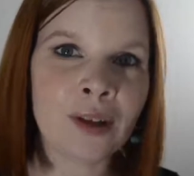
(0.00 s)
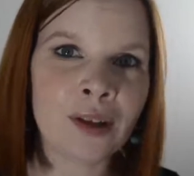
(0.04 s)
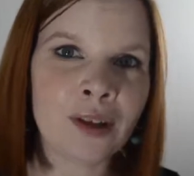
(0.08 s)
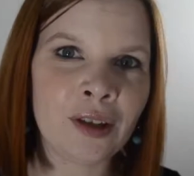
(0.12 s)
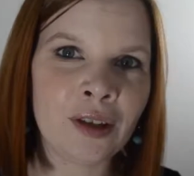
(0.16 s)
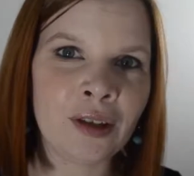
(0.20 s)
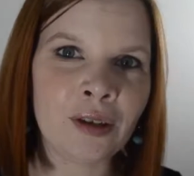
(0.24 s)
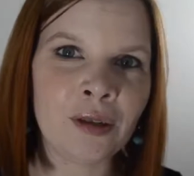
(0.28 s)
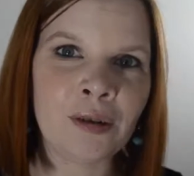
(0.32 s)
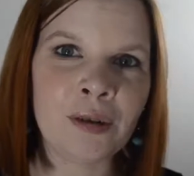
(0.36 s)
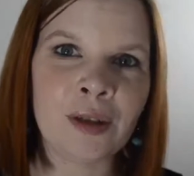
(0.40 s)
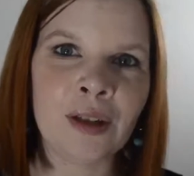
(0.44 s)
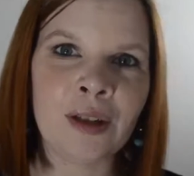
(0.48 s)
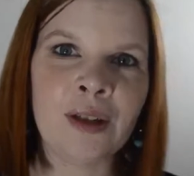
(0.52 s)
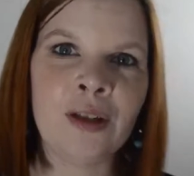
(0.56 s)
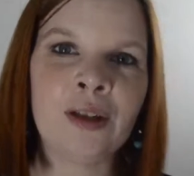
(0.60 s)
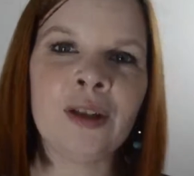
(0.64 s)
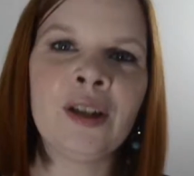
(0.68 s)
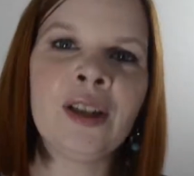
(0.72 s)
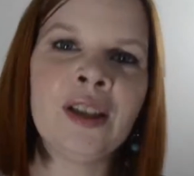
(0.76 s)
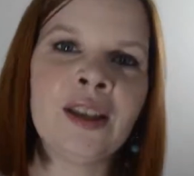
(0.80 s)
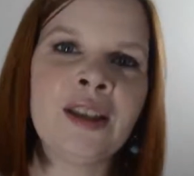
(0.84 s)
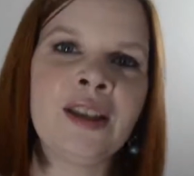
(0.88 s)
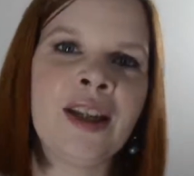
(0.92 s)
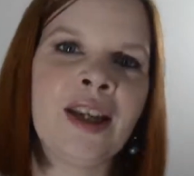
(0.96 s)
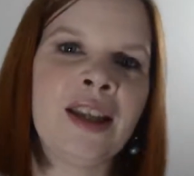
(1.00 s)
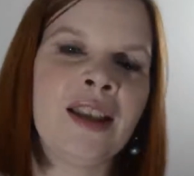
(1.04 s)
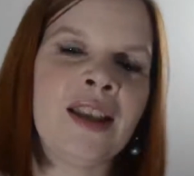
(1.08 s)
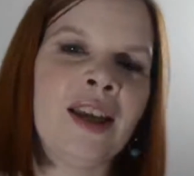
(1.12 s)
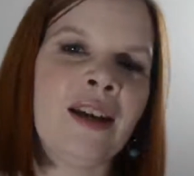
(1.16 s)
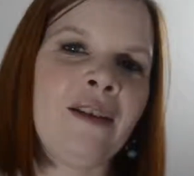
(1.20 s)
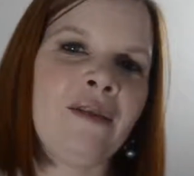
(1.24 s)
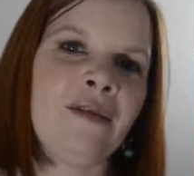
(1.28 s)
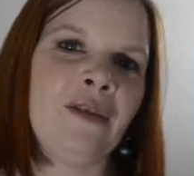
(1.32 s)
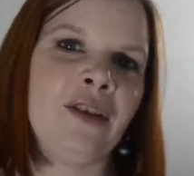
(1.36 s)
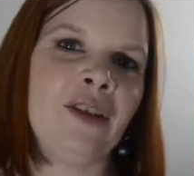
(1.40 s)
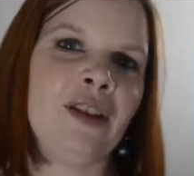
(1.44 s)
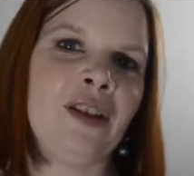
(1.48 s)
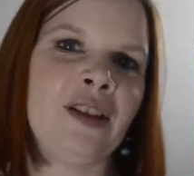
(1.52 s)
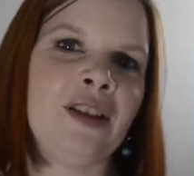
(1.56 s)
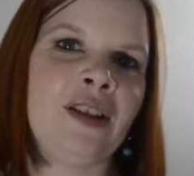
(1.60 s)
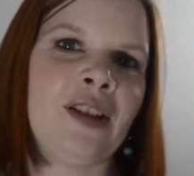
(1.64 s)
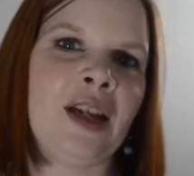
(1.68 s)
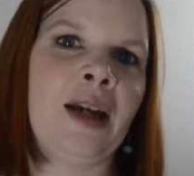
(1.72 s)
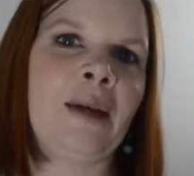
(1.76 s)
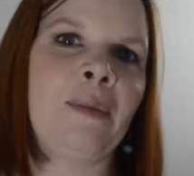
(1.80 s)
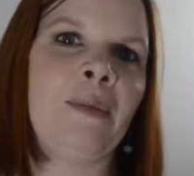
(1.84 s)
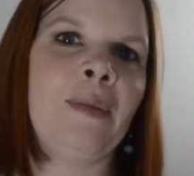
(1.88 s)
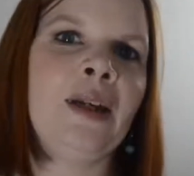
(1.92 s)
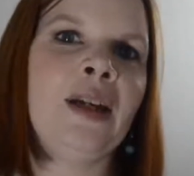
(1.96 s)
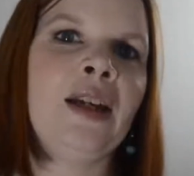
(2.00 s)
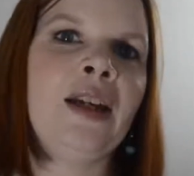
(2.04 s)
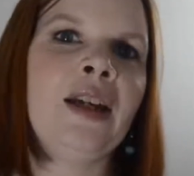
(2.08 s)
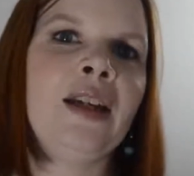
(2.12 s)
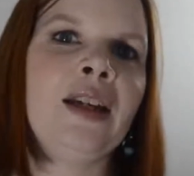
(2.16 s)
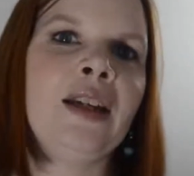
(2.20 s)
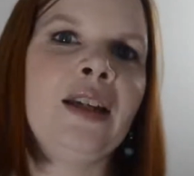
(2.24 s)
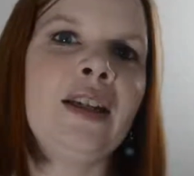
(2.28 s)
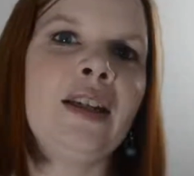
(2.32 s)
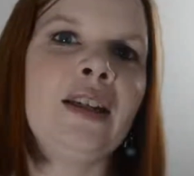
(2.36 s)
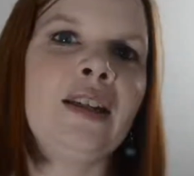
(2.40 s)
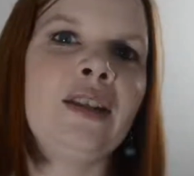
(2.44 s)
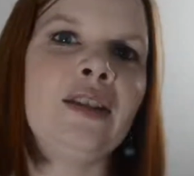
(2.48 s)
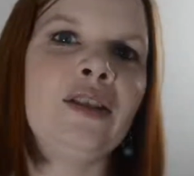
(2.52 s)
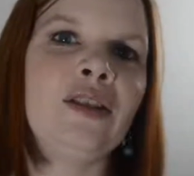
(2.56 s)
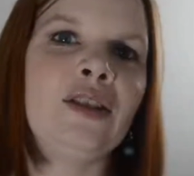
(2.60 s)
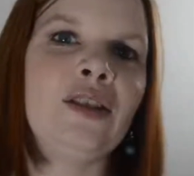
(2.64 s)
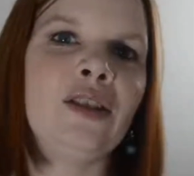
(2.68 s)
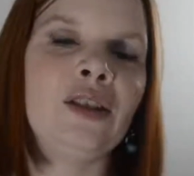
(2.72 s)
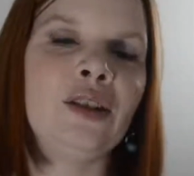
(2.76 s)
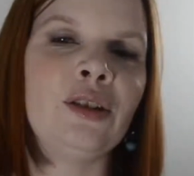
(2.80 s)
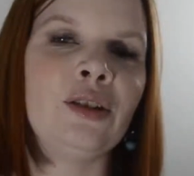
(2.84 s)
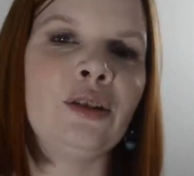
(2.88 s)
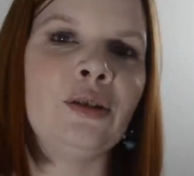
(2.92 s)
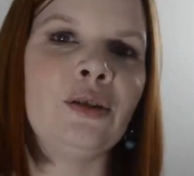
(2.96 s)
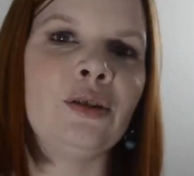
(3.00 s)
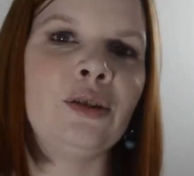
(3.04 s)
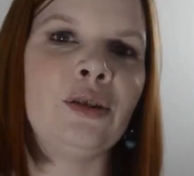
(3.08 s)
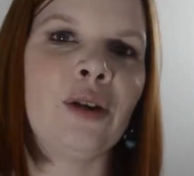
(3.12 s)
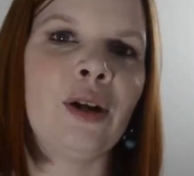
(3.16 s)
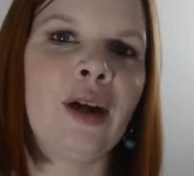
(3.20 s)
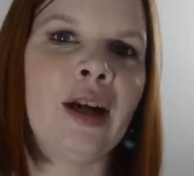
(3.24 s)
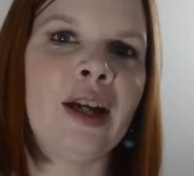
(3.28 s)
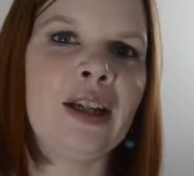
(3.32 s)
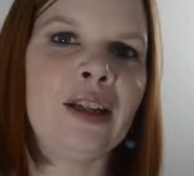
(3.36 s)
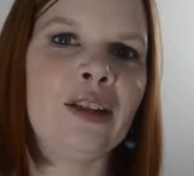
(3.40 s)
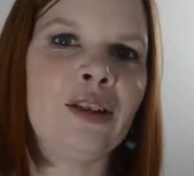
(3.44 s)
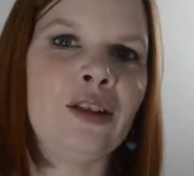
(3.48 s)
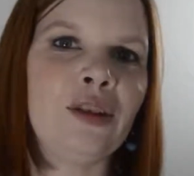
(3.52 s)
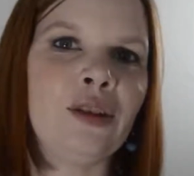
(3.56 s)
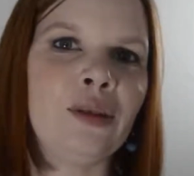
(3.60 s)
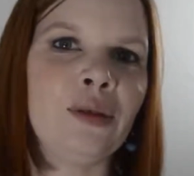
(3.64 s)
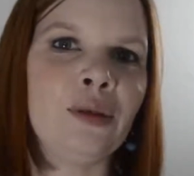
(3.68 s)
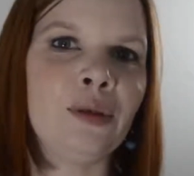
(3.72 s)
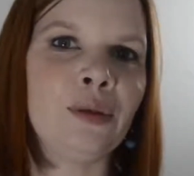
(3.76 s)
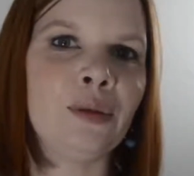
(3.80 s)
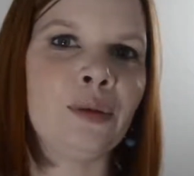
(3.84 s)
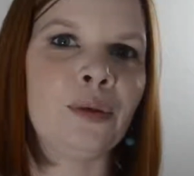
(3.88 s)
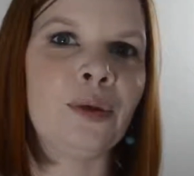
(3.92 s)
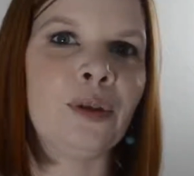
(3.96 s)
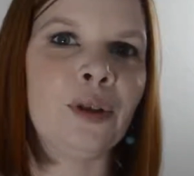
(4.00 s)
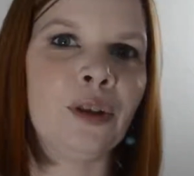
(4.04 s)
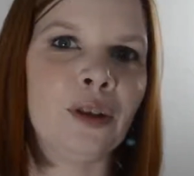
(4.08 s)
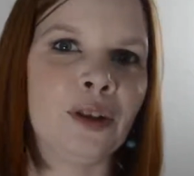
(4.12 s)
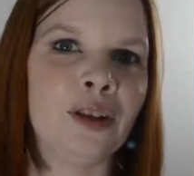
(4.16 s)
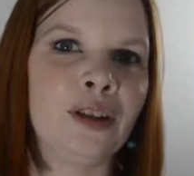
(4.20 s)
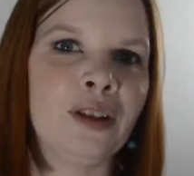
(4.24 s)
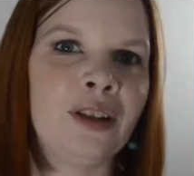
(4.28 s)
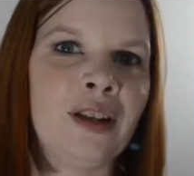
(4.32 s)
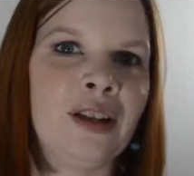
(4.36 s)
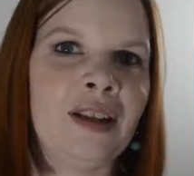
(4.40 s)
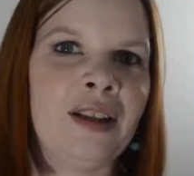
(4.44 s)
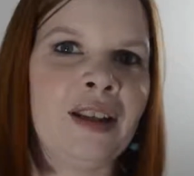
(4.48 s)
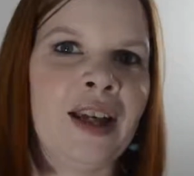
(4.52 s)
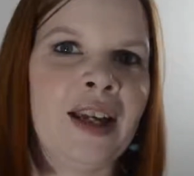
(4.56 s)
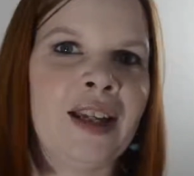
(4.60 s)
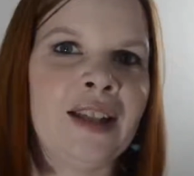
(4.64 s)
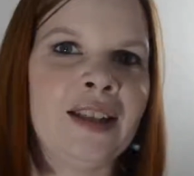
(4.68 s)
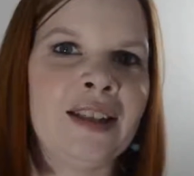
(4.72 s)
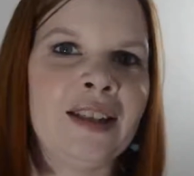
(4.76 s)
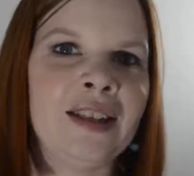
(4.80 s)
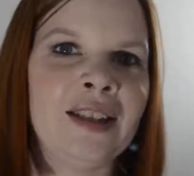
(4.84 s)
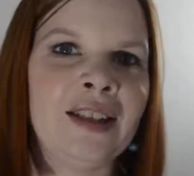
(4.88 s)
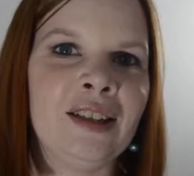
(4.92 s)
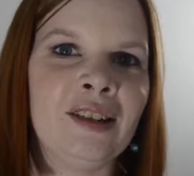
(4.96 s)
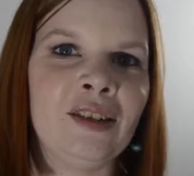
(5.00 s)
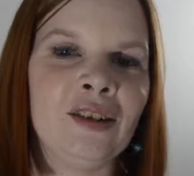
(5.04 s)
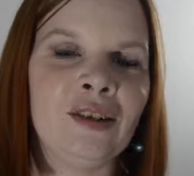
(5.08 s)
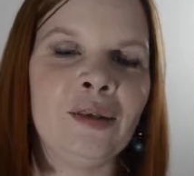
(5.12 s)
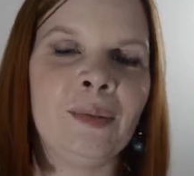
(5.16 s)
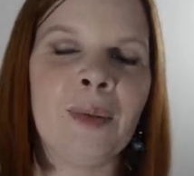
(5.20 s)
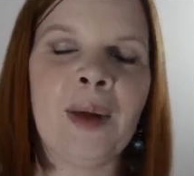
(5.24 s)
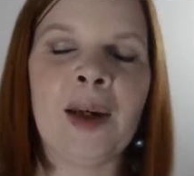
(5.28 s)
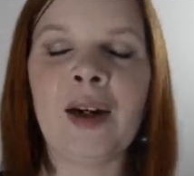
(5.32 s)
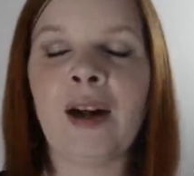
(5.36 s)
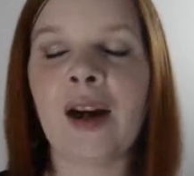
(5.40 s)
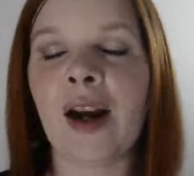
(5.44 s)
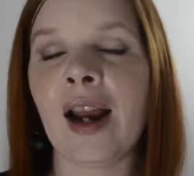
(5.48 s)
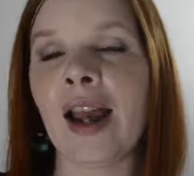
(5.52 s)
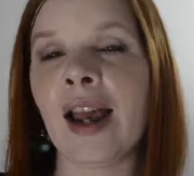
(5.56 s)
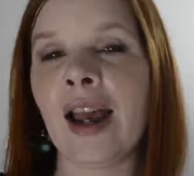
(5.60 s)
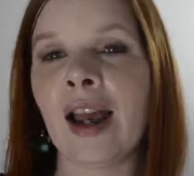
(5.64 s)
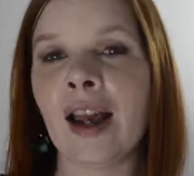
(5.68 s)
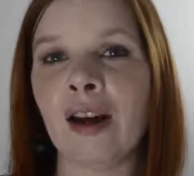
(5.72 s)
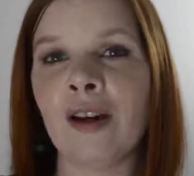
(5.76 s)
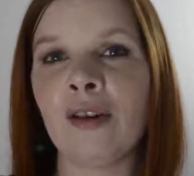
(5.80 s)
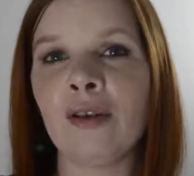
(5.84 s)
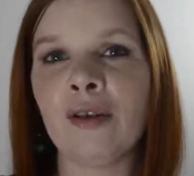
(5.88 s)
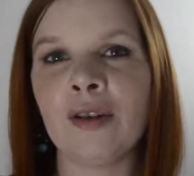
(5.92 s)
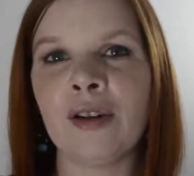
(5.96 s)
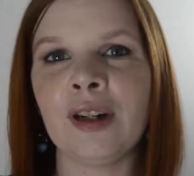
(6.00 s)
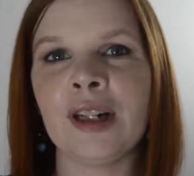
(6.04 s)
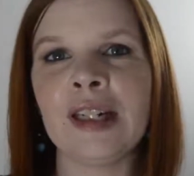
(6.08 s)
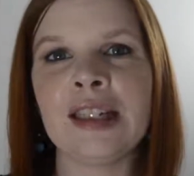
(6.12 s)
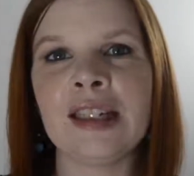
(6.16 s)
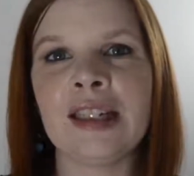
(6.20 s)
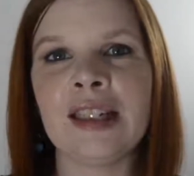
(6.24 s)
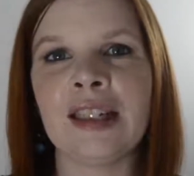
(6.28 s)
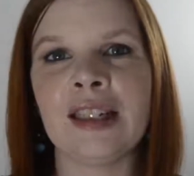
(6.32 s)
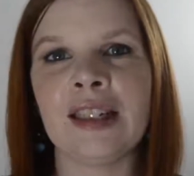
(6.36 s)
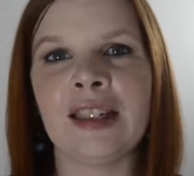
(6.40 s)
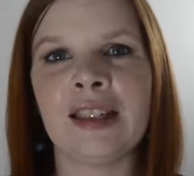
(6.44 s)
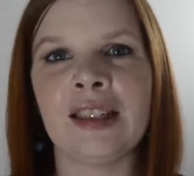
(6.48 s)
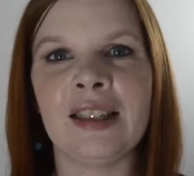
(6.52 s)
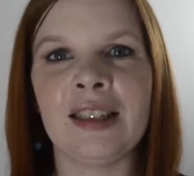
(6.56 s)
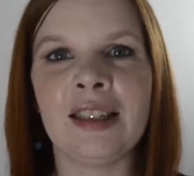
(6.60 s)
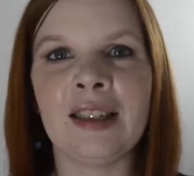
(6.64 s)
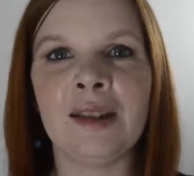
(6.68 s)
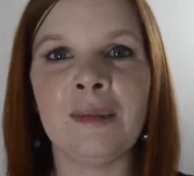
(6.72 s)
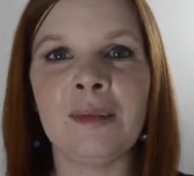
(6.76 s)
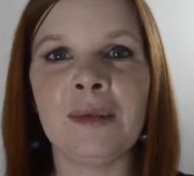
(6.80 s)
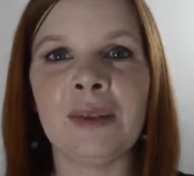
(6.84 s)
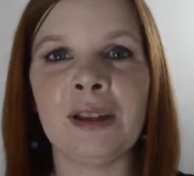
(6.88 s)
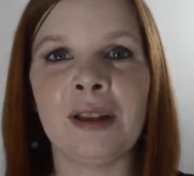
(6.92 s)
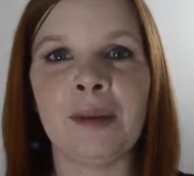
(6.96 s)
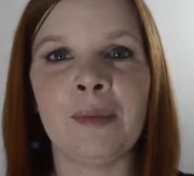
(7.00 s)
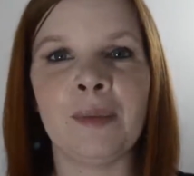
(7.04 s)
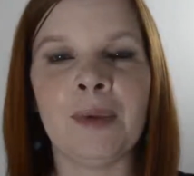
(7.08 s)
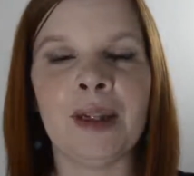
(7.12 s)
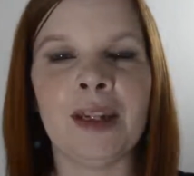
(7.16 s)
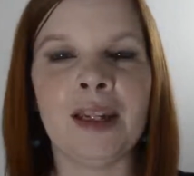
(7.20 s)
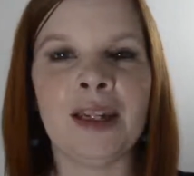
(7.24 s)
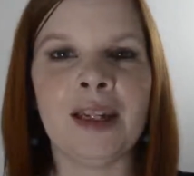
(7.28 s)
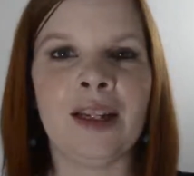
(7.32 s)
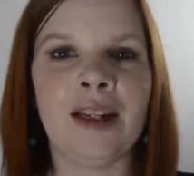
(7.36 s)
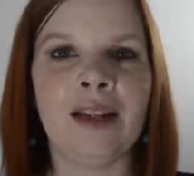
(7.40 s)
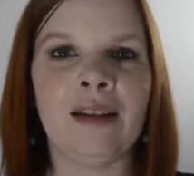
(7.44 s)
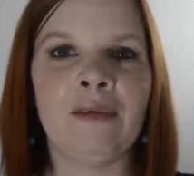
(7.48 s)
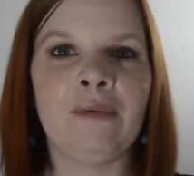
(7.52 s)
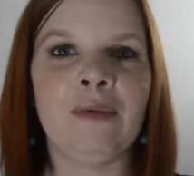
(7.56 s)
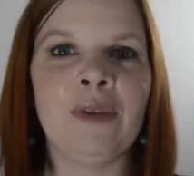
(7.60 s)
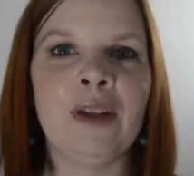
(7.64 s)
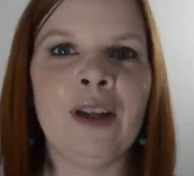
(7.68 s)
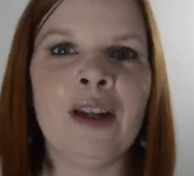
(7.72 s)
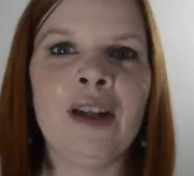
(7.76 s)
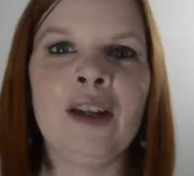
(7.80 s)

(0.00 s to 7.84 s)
to you that you're going to take that first step into trying to learn that skill, no matter how crazy it seems in the beginning.